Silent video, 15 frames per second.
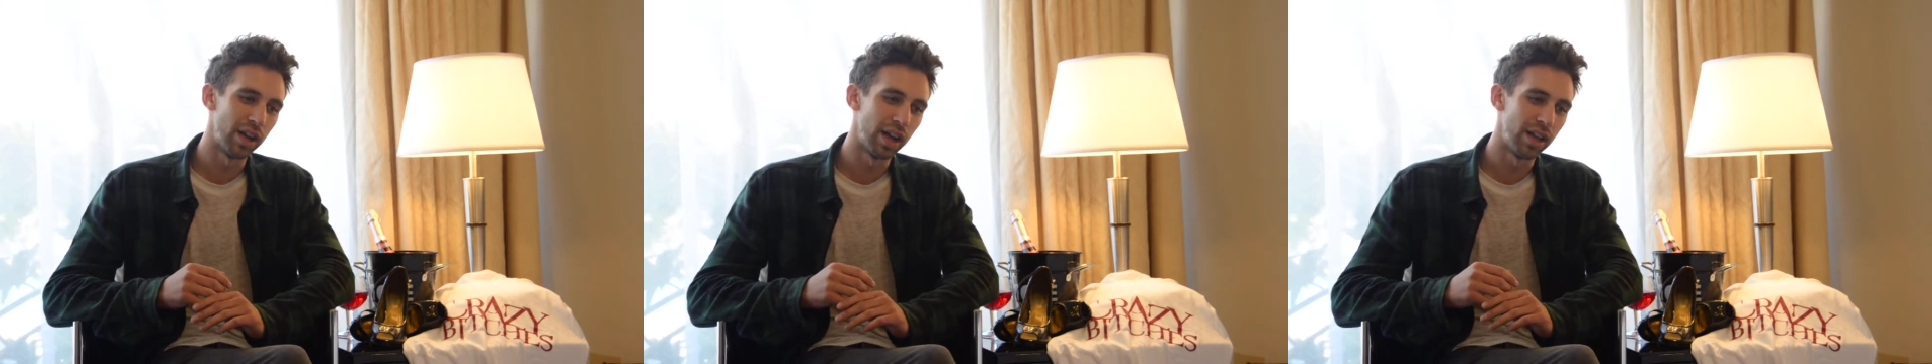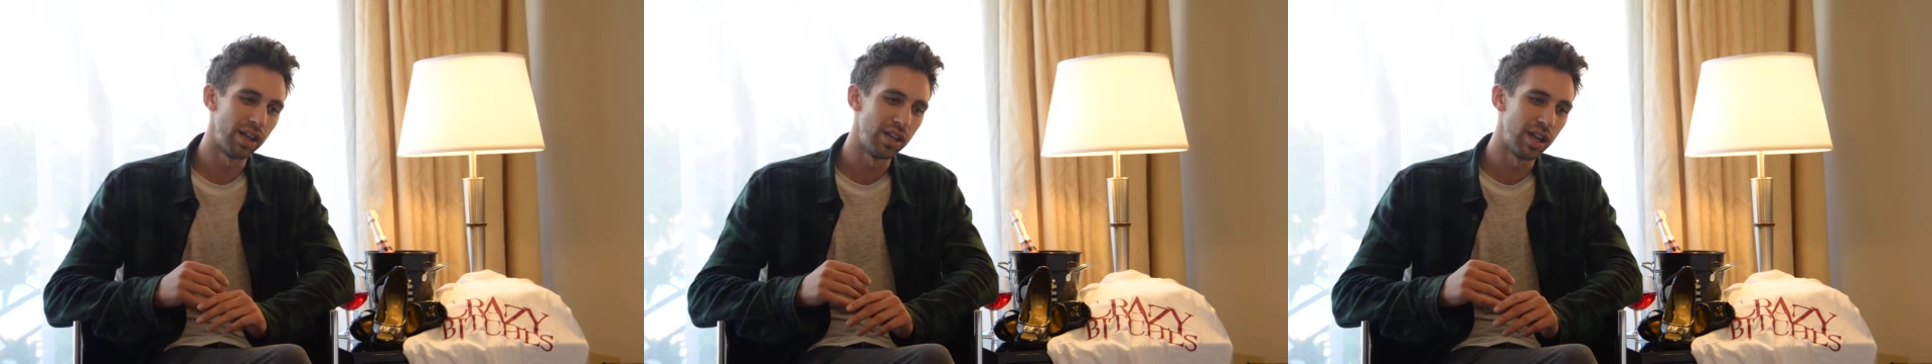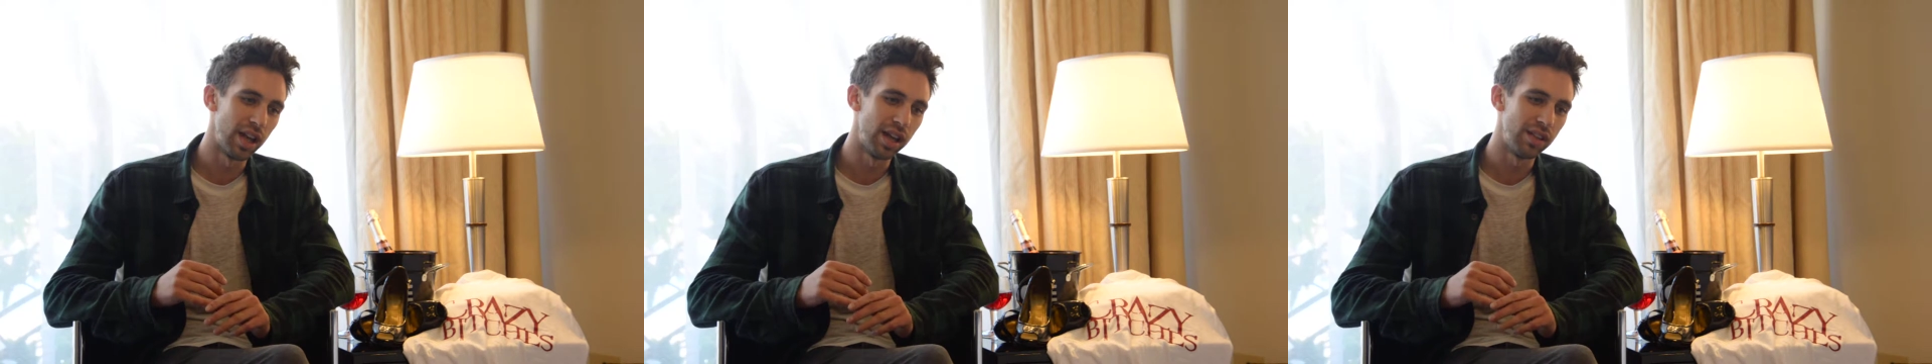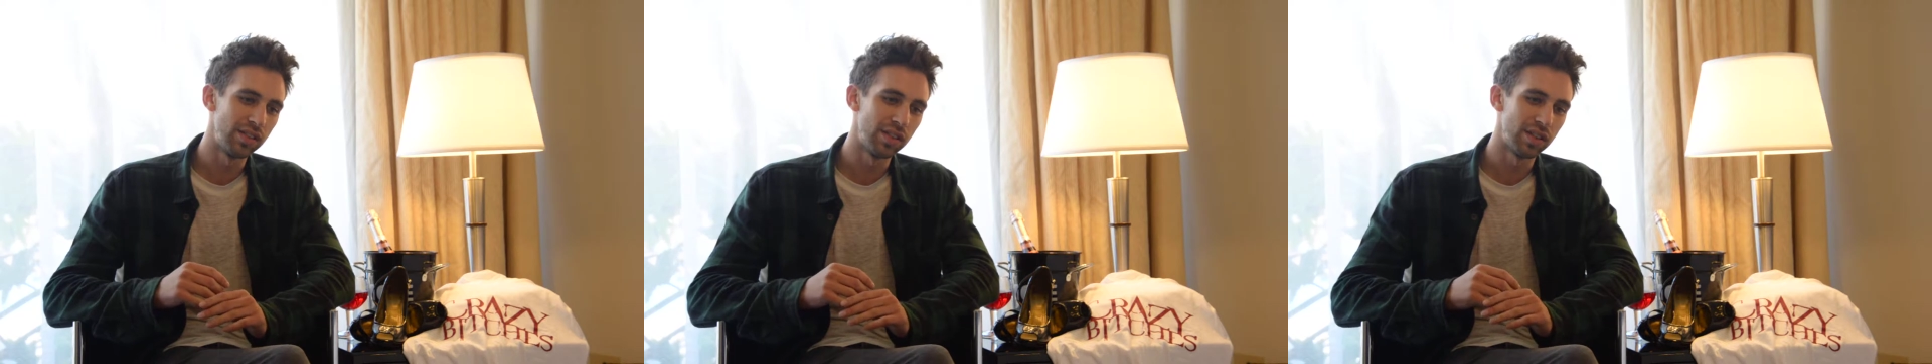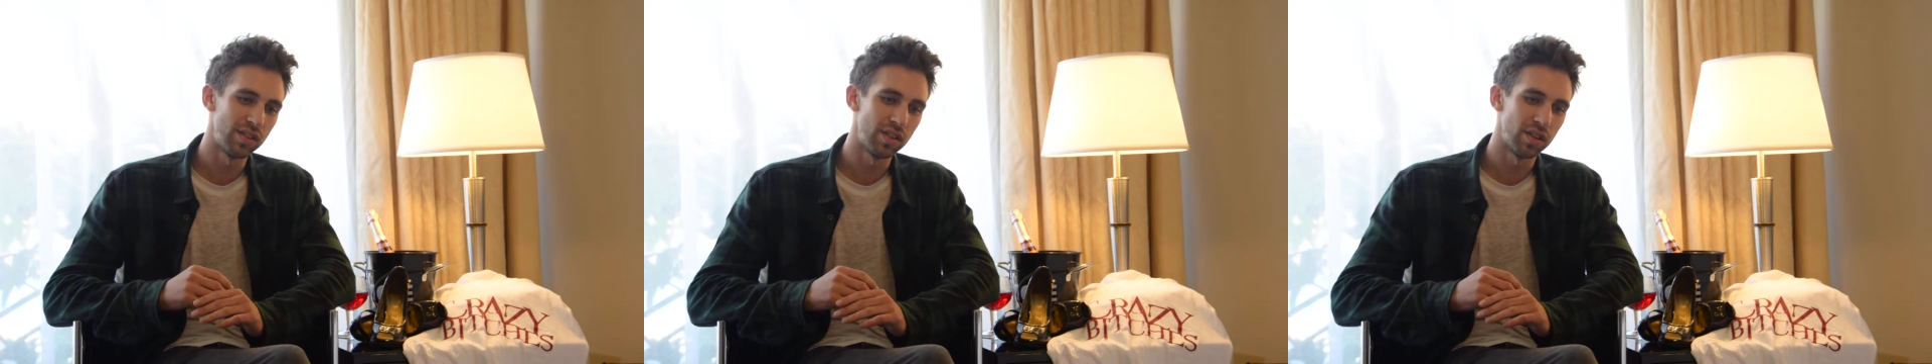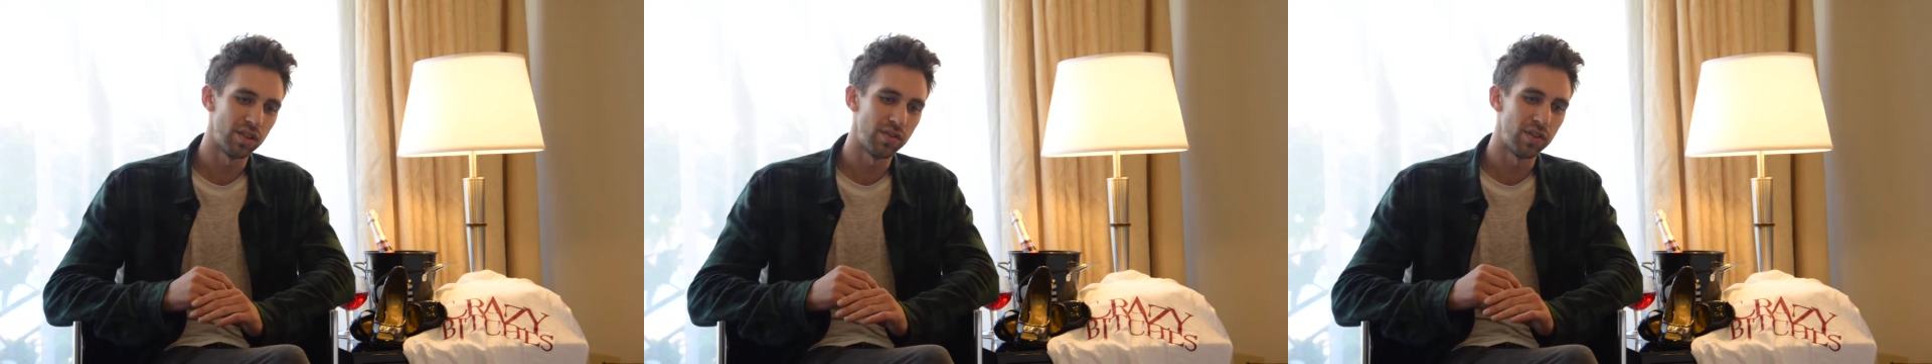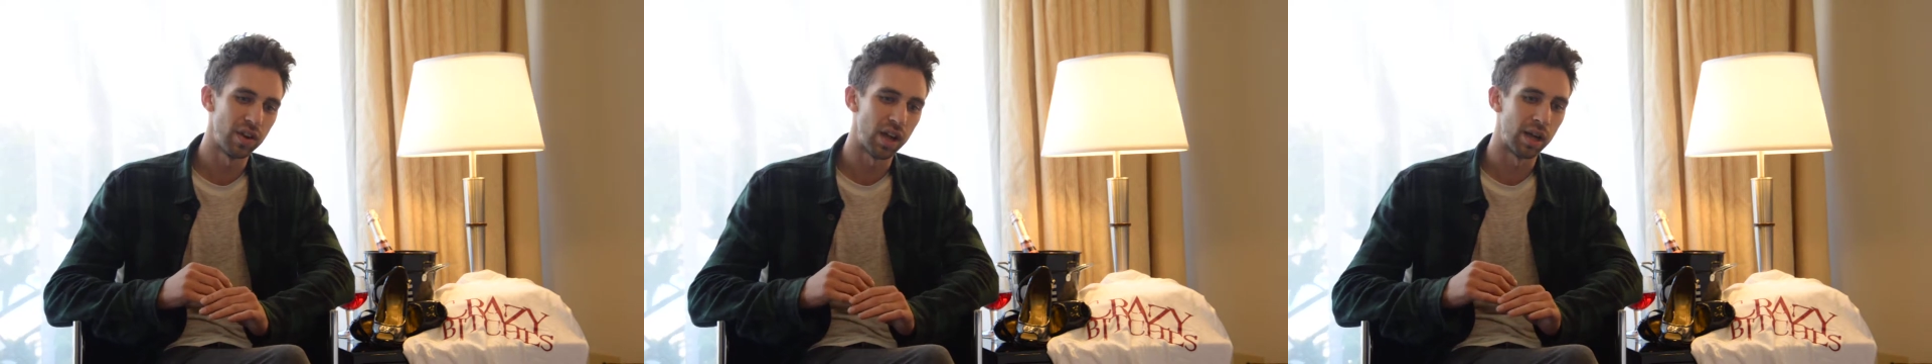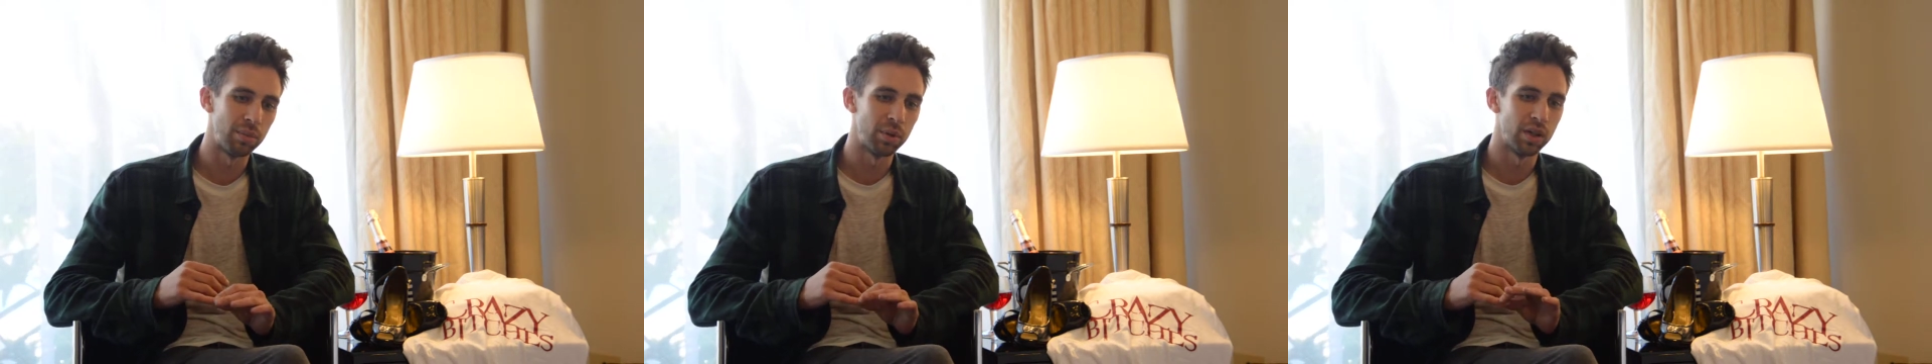I had such a
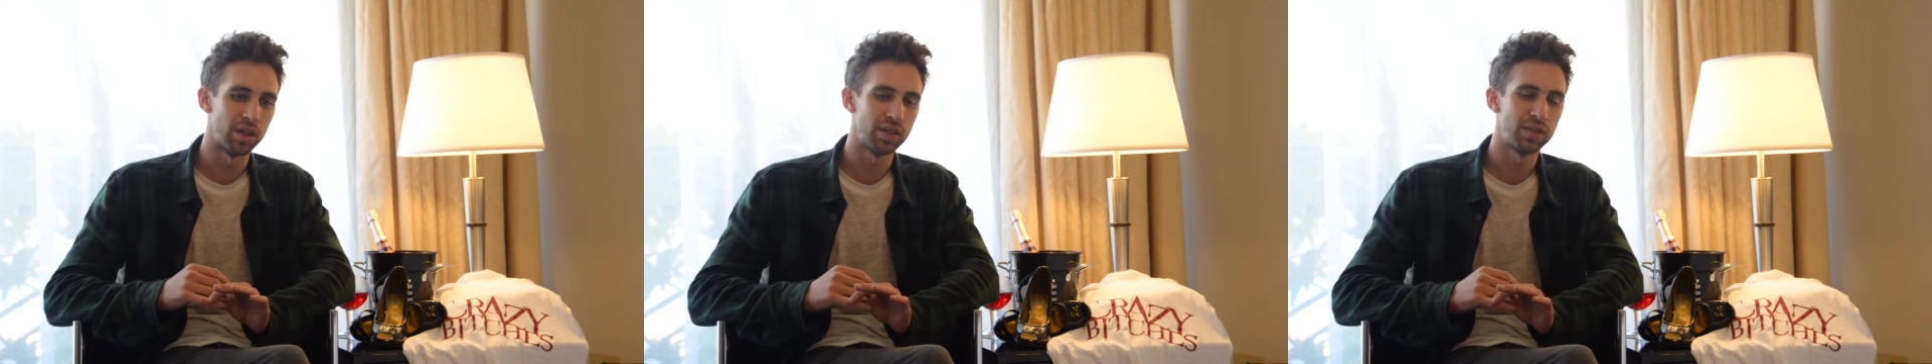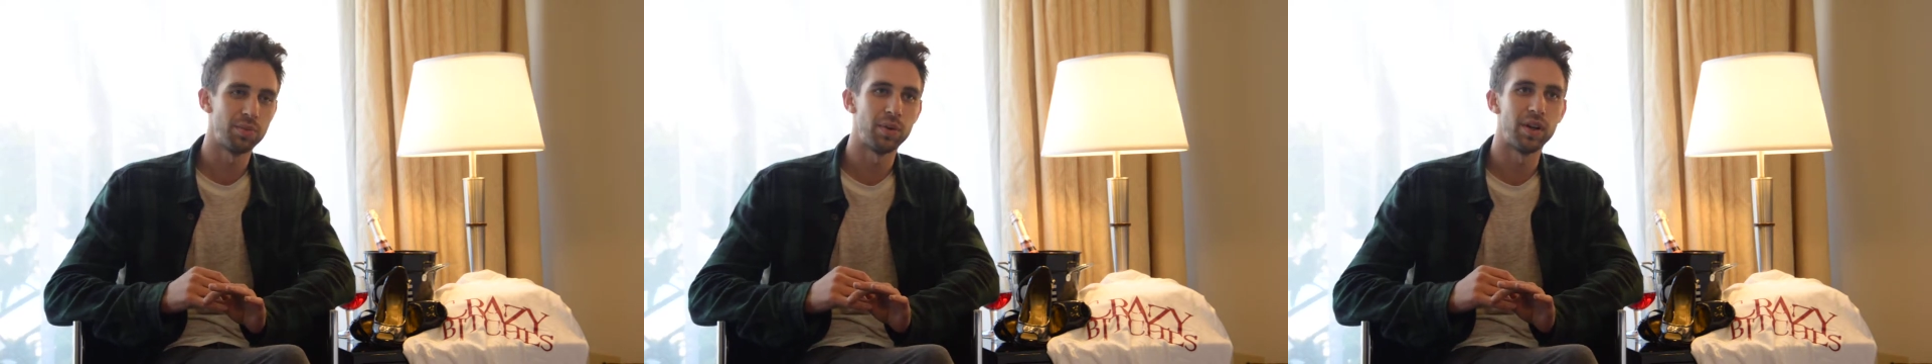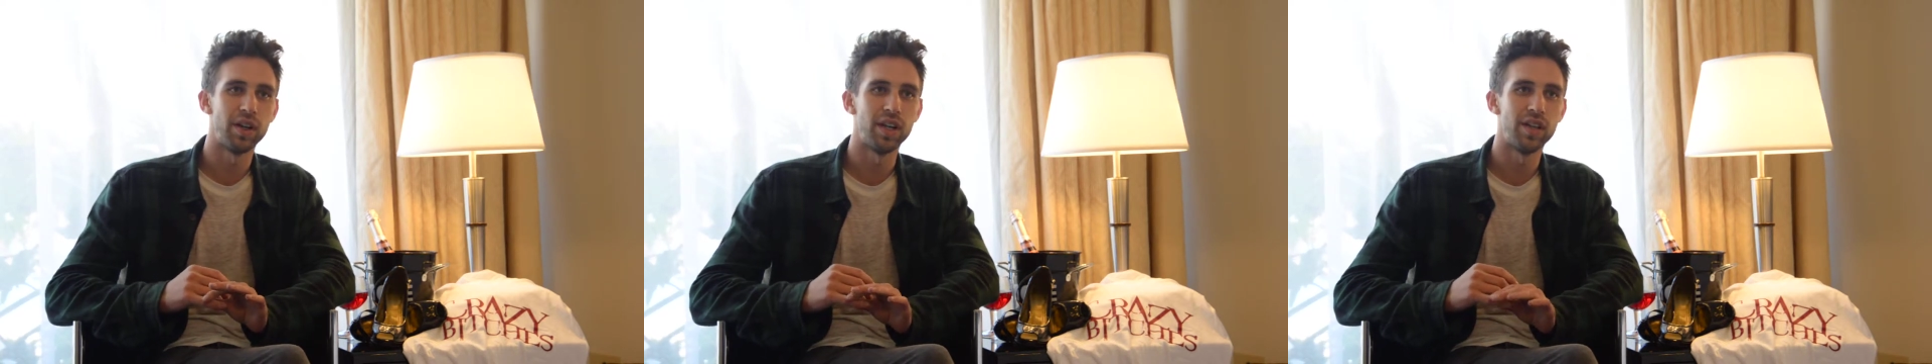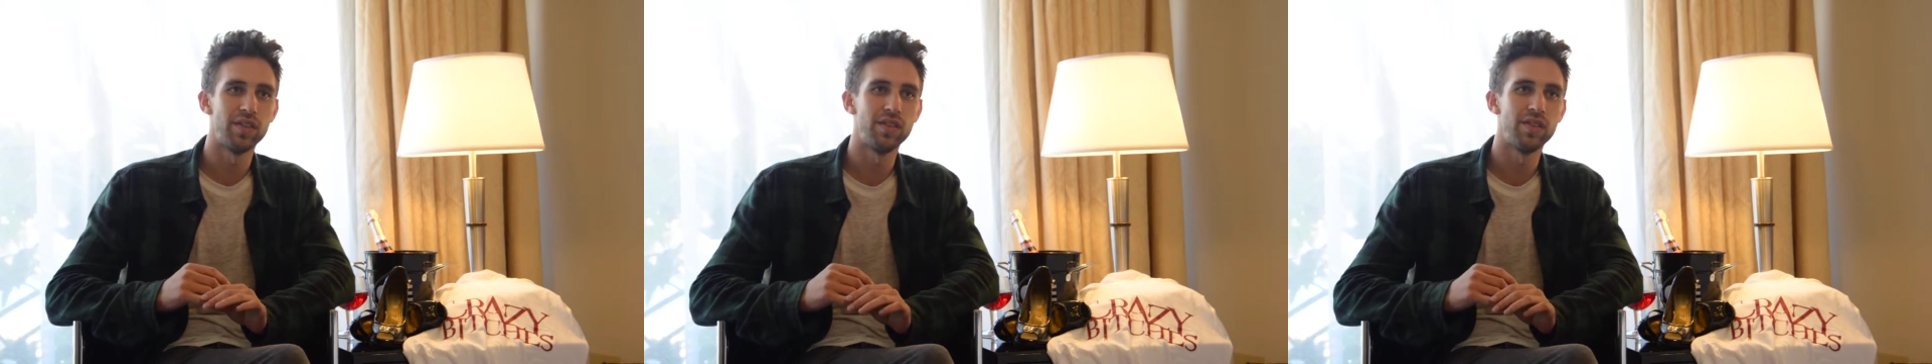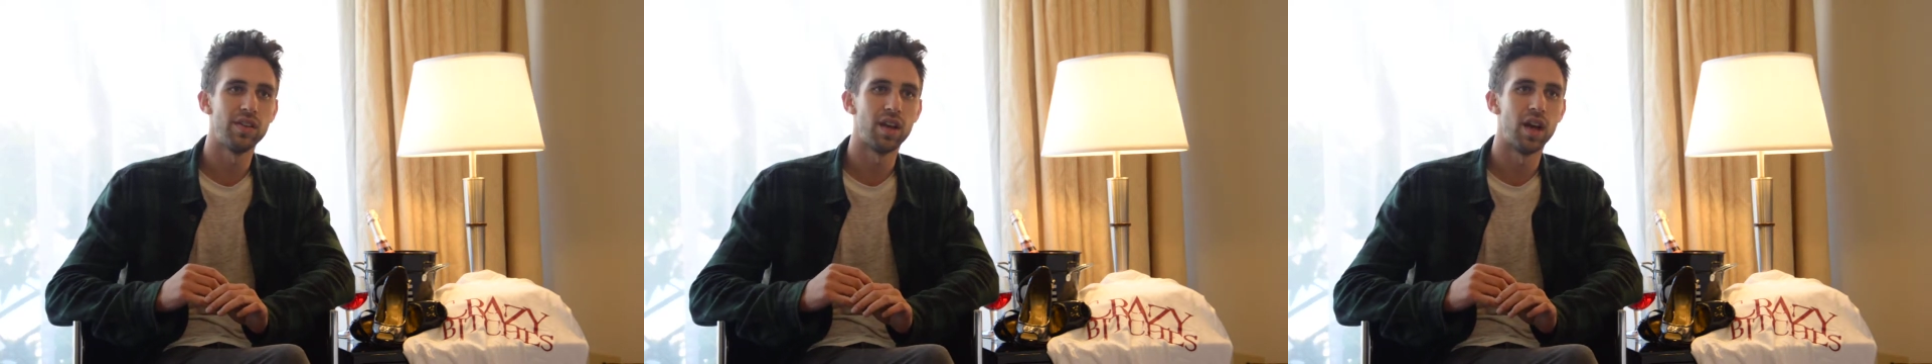phenomenal experience